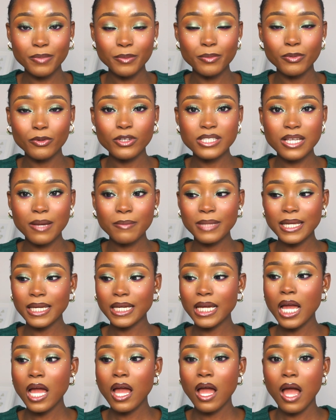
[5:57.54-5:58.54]
people, because I'm
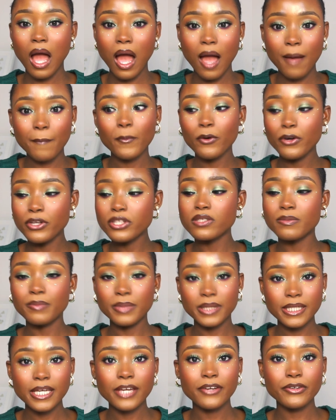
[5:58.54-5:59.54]
like, I'm going to
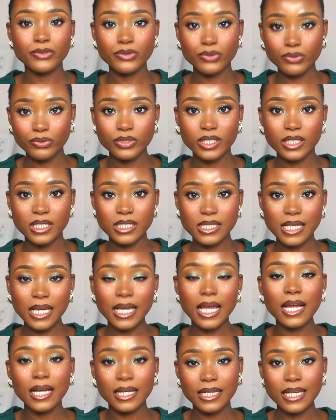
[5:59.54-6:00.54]
be here in 2 days, like
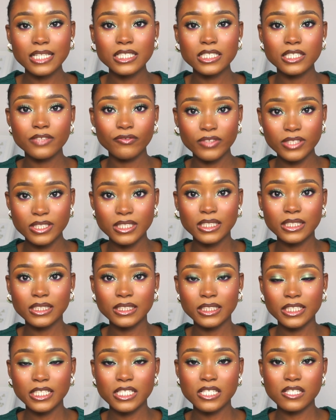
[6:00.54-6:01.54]
I can actually
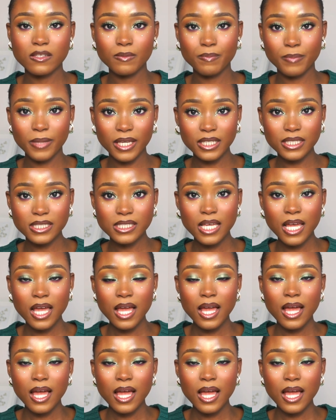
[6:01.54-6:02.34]
physically inspect.